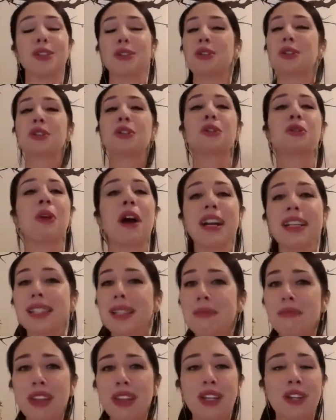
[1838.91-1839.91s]
So just try
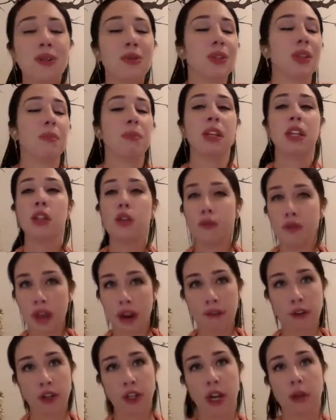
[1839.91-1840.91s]
something new, something you've
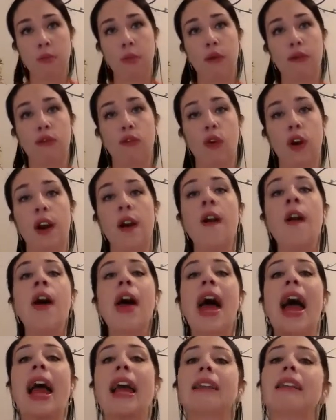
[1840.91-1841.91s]
never done before.
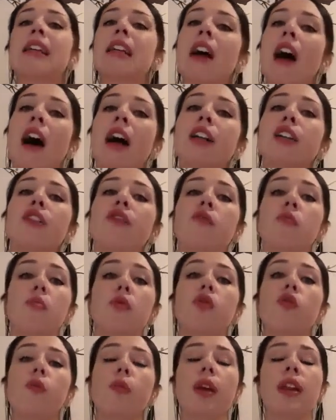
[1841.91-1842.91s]
Any kind of
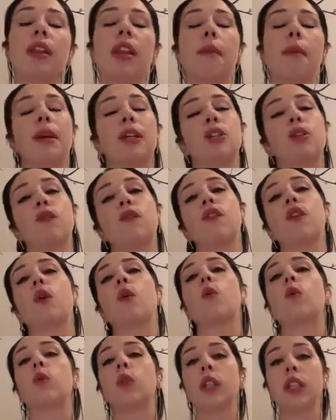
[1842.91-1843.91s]
movement that makes you
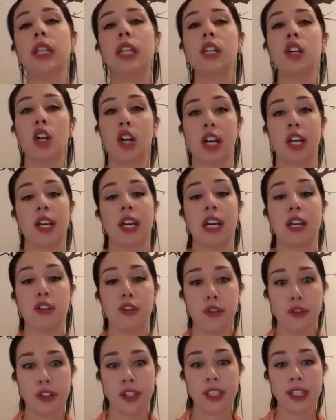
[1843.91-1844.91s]
feel really good in
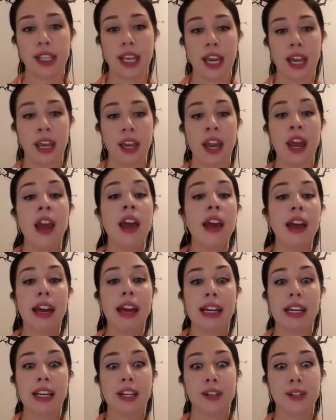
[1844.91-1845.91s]
your skin
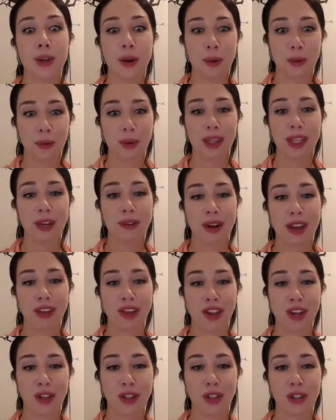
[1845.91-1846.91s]
is a really great
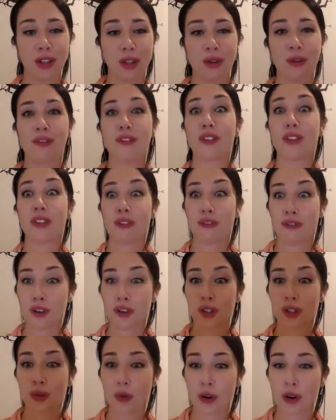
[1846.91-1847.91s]
thing to do for the
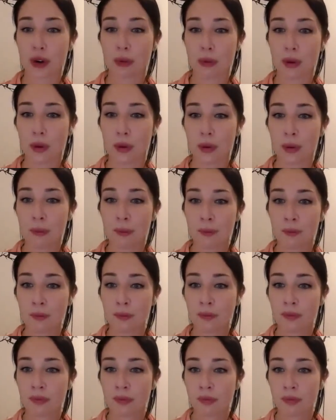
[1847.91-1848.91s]
first quarter moon.
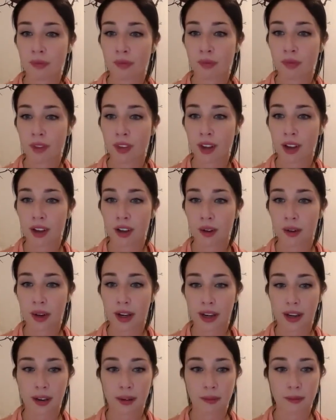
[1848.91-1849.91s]

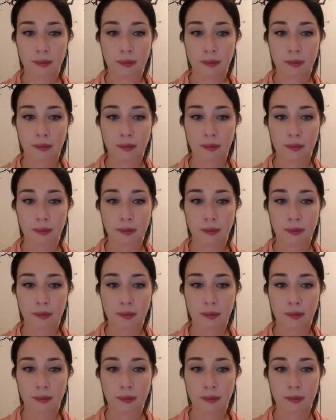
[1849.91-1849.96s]
Okay.